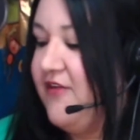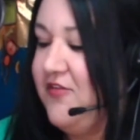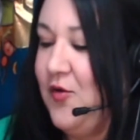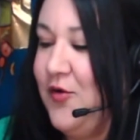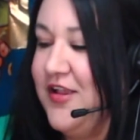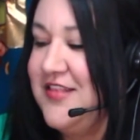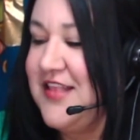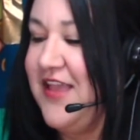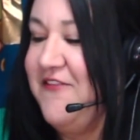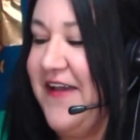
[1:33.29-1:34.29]
course
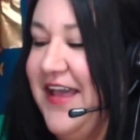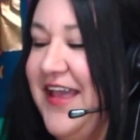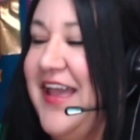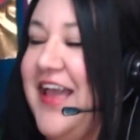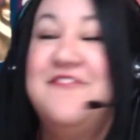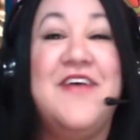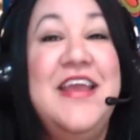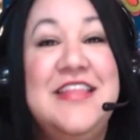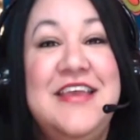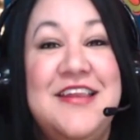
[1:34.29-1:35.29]
I
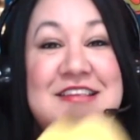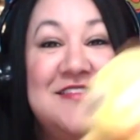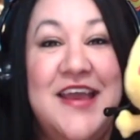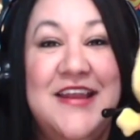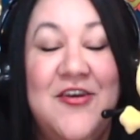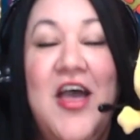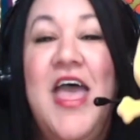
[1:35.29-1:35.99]
finally got a dino,